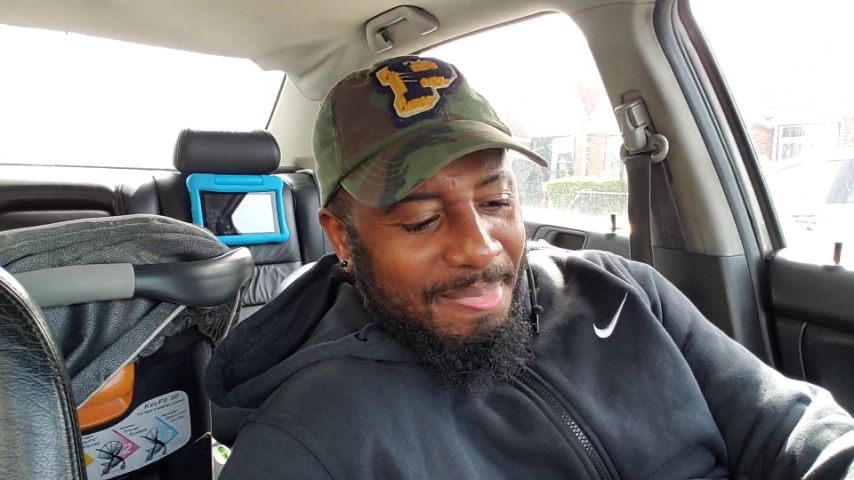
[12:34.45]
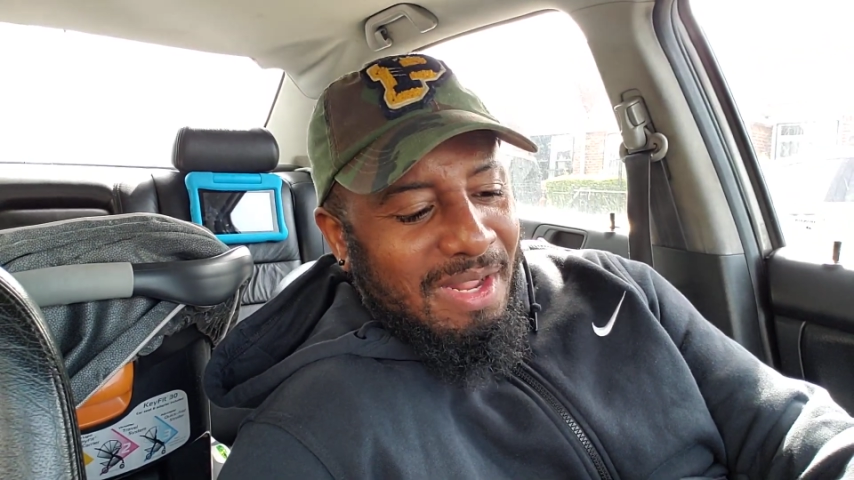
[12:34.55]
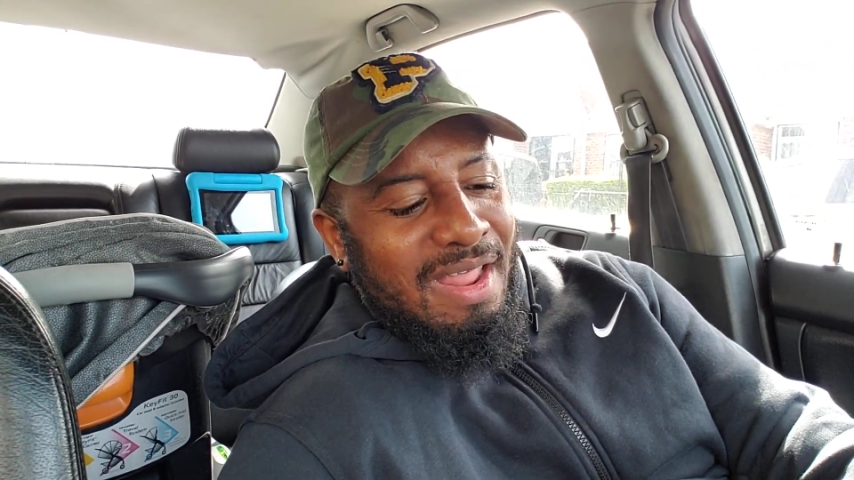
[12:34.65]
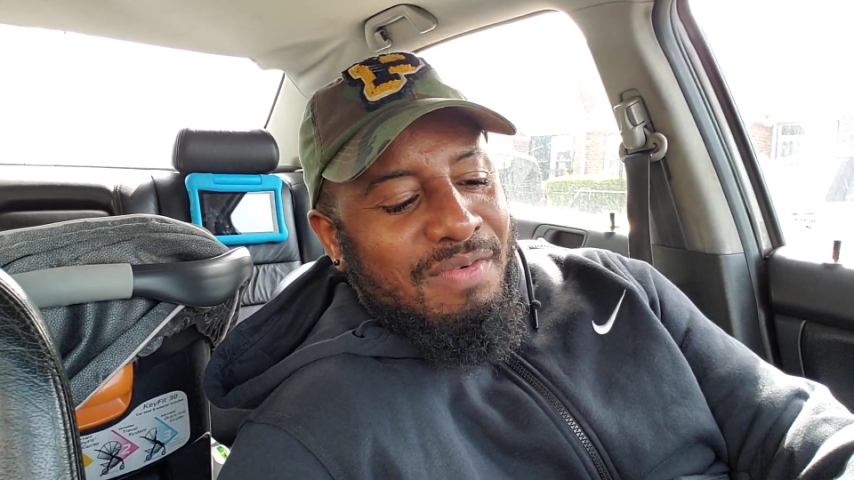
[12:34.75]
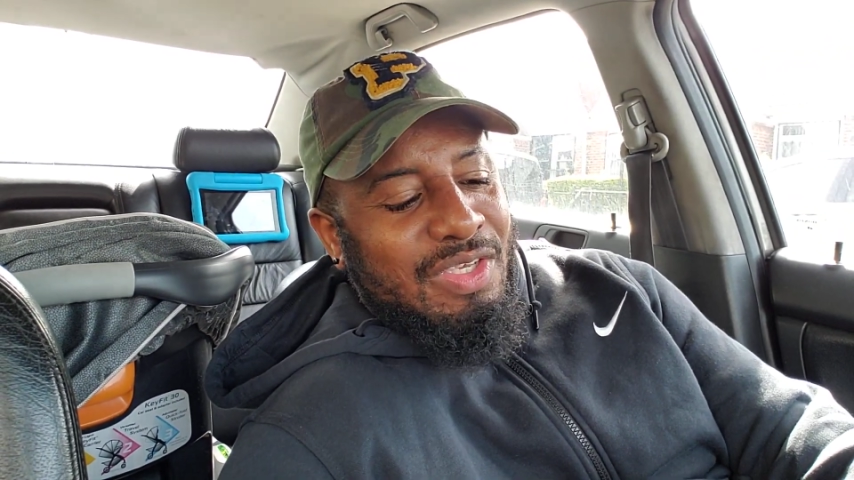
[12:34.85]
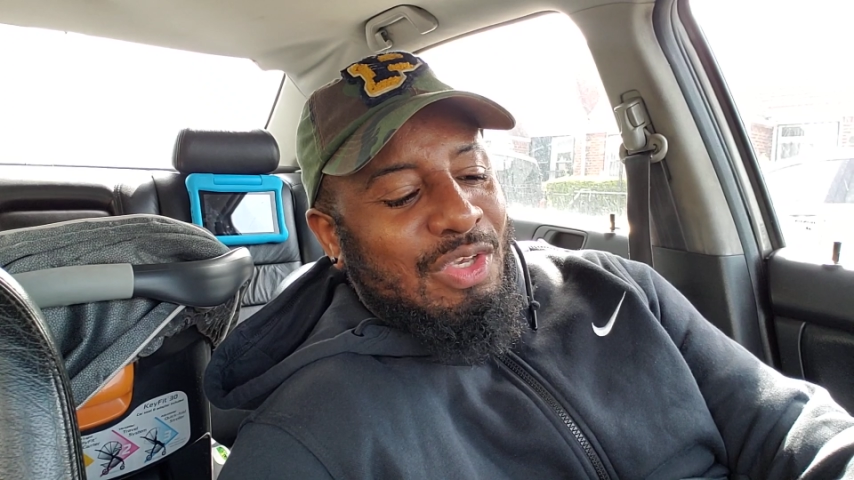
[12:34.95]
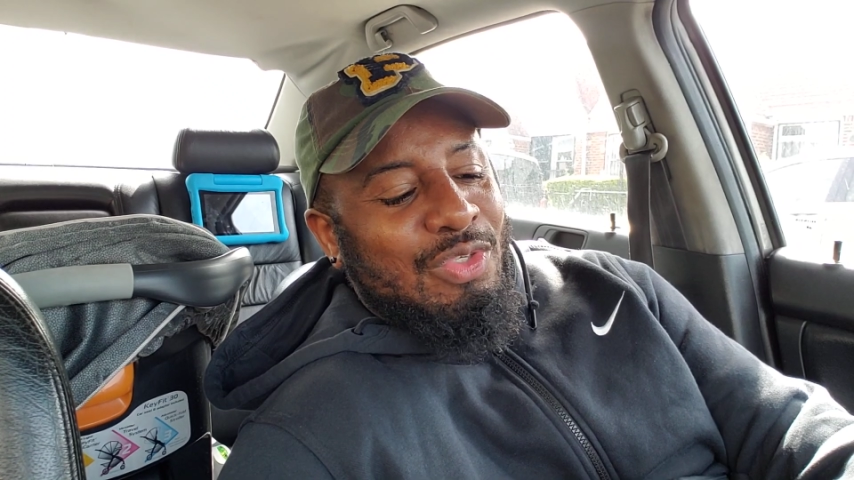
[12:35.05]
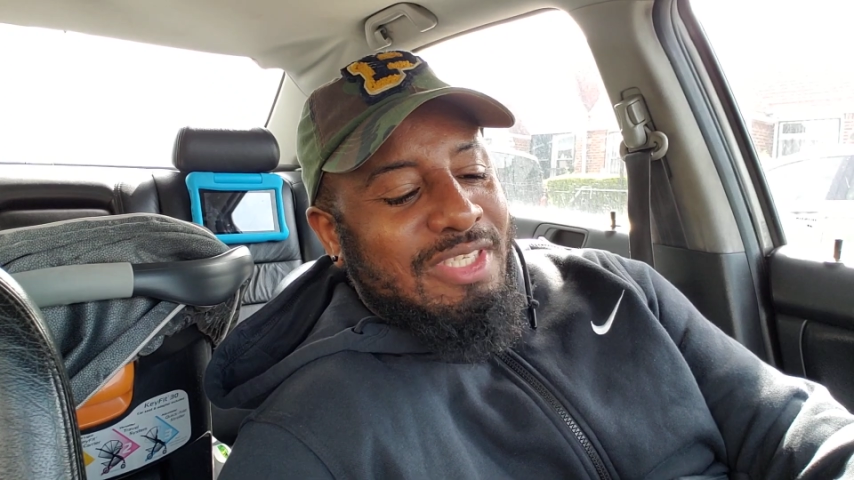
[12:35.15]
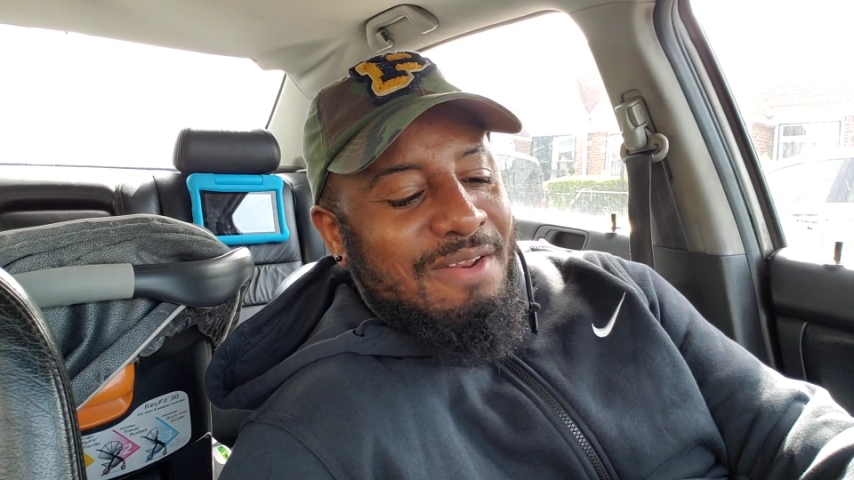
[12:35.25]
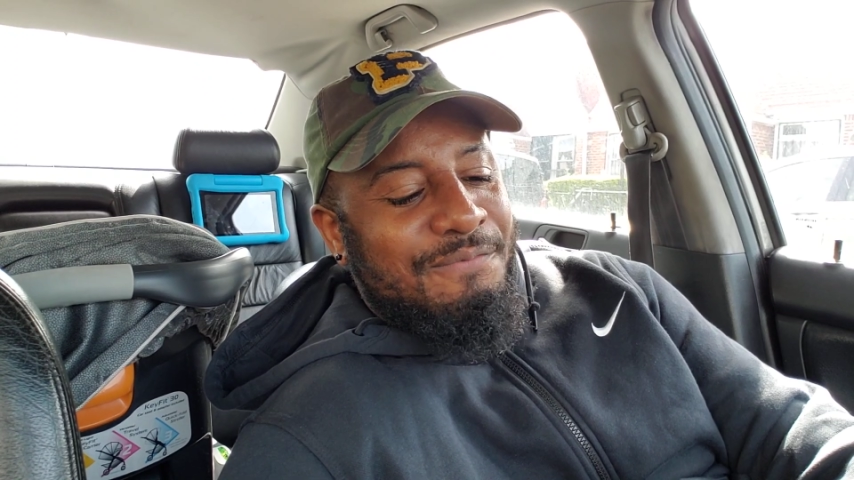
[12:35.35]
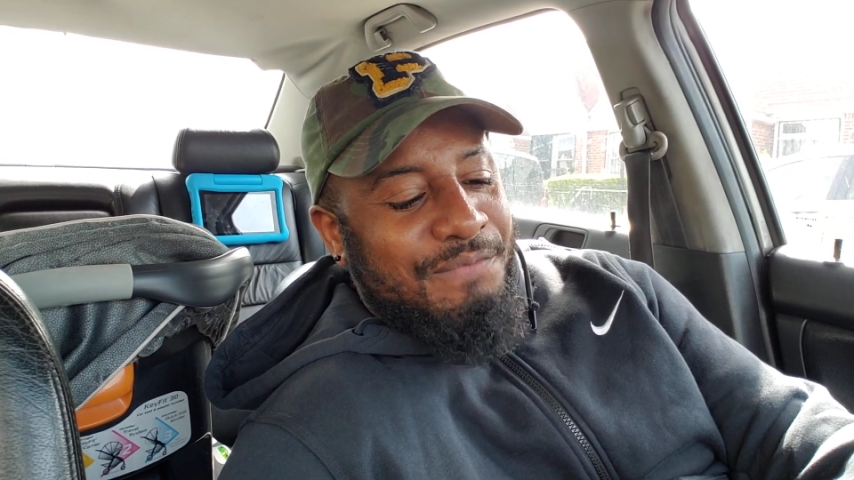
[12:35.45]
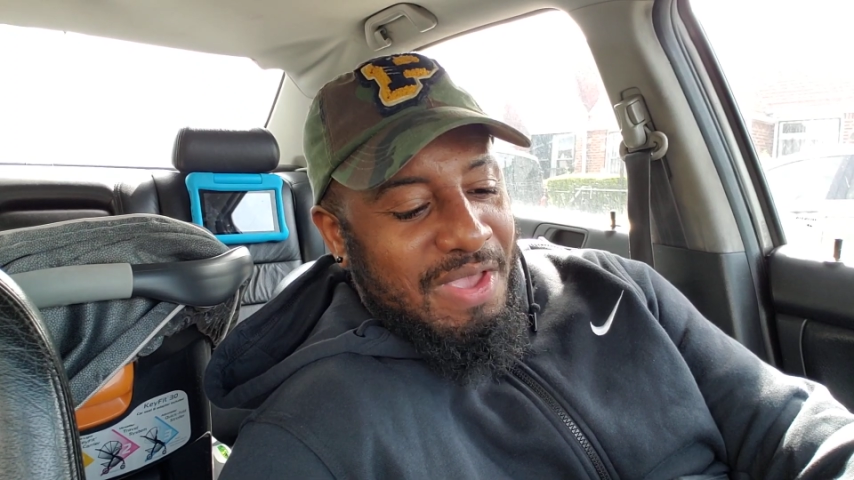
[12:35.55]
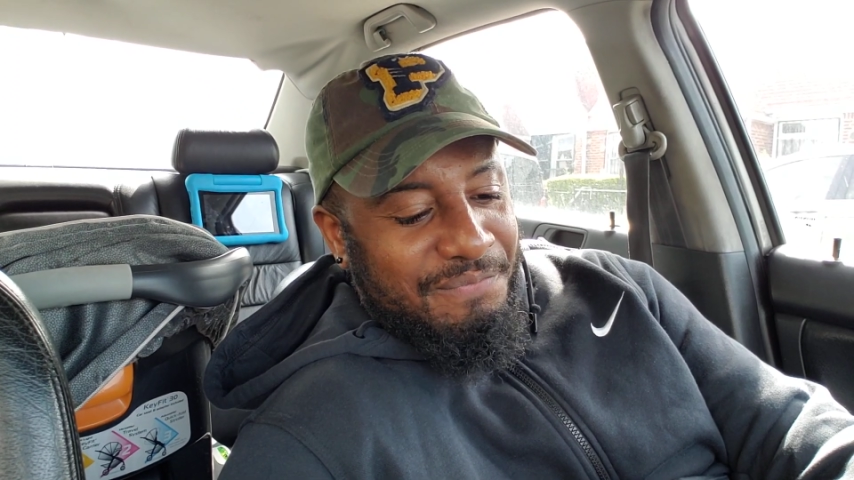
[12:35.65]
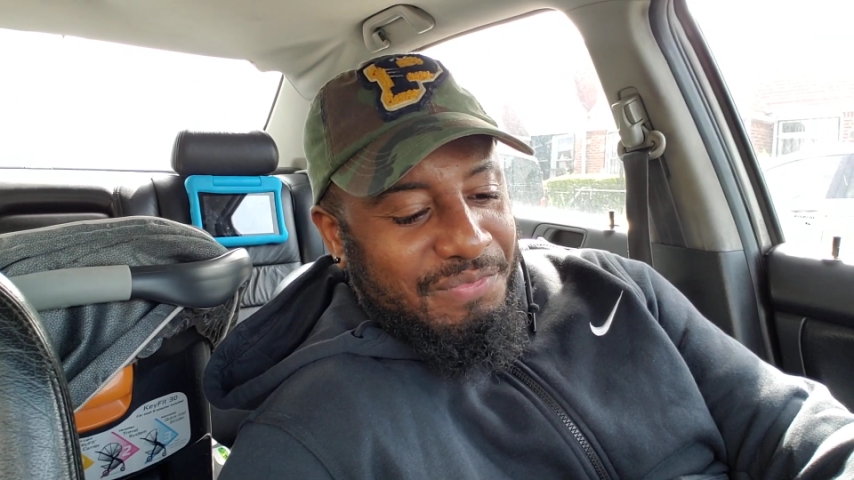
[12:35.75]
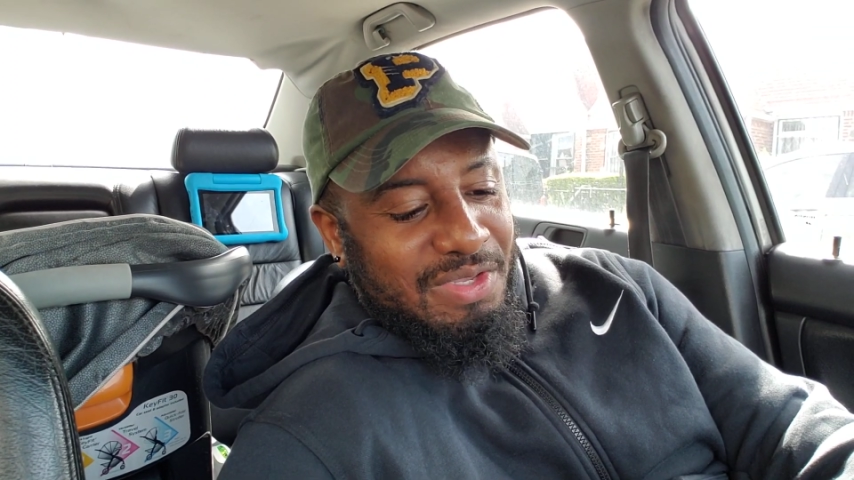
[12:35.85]
Leverkusen
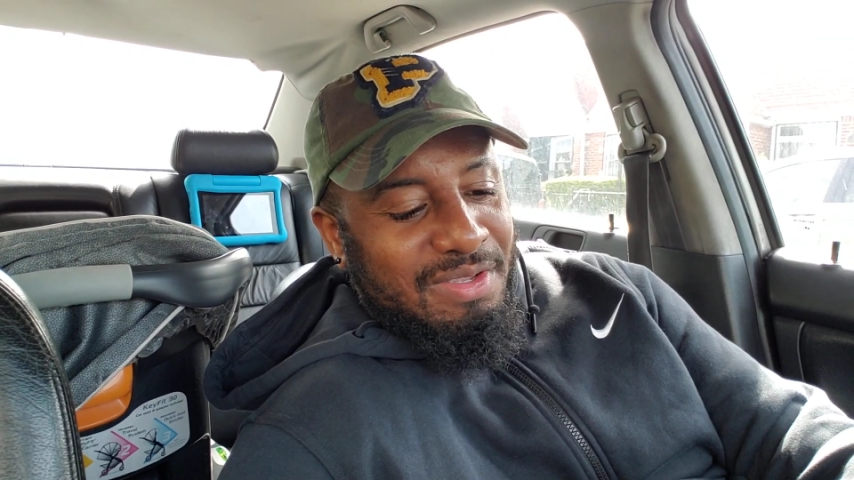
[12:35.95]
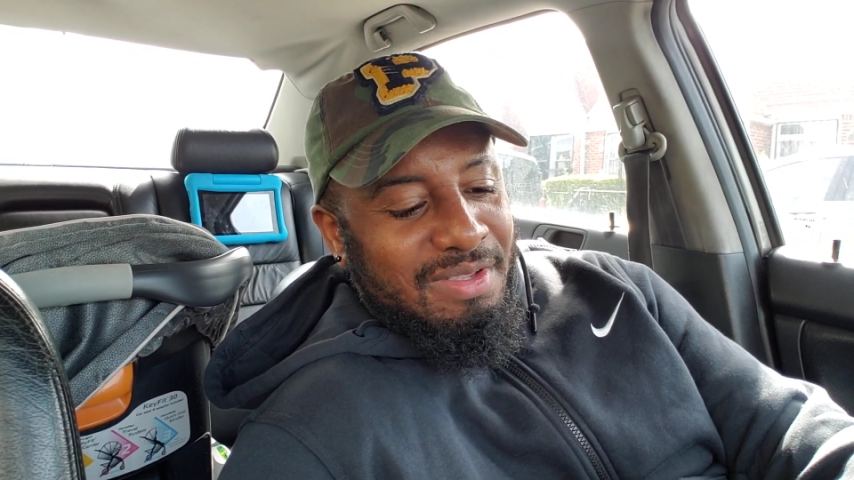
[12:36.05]
fifth,